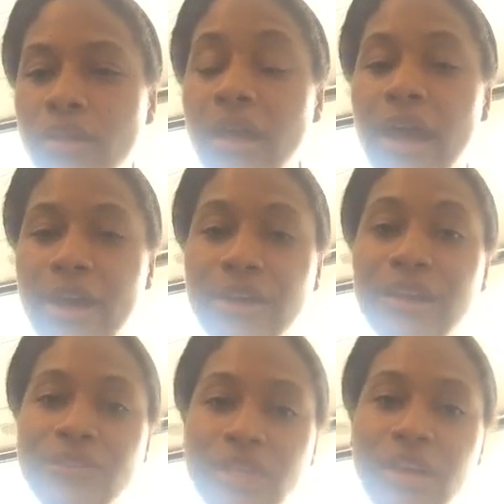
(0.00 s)
The
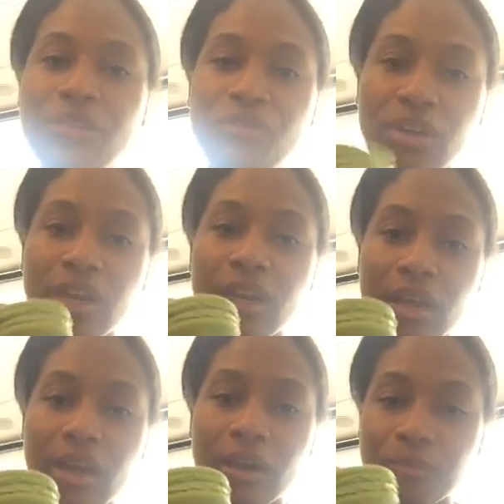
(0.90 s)
irony of saying
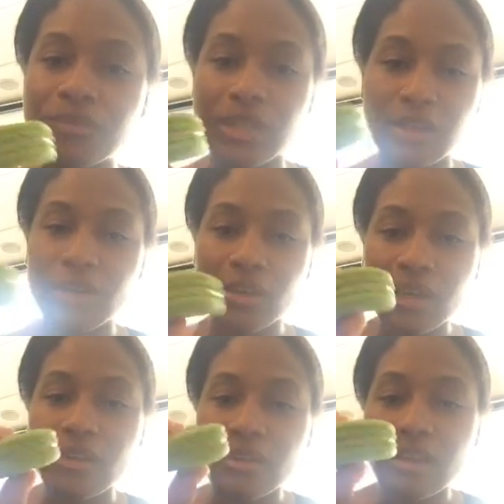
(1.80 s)
footing and I'm sitting here
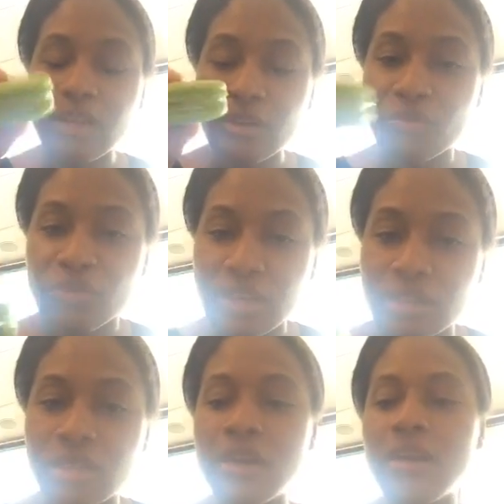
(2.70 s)
eating the little
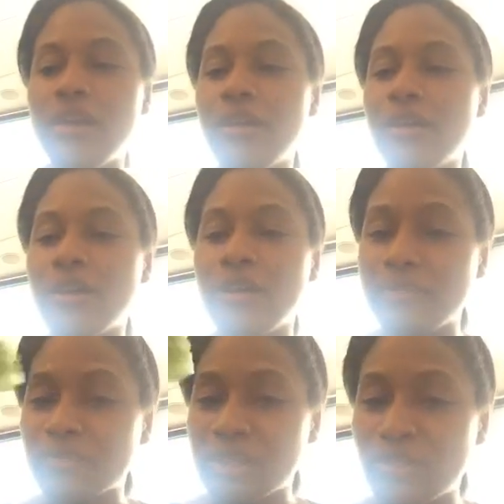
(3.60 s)
feet. All
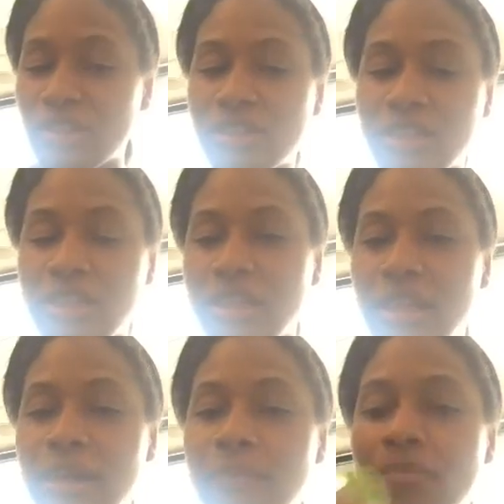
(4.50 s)
right, let's finish the key
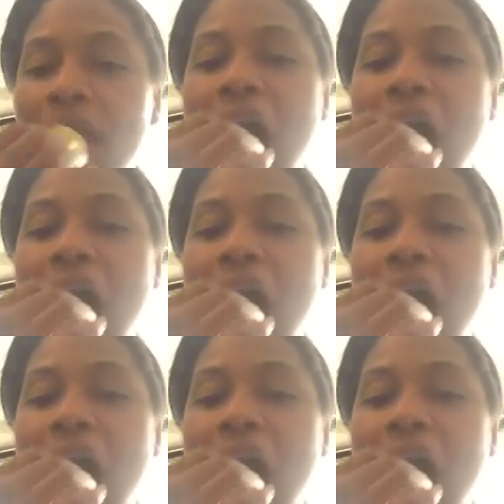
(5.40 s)
lime.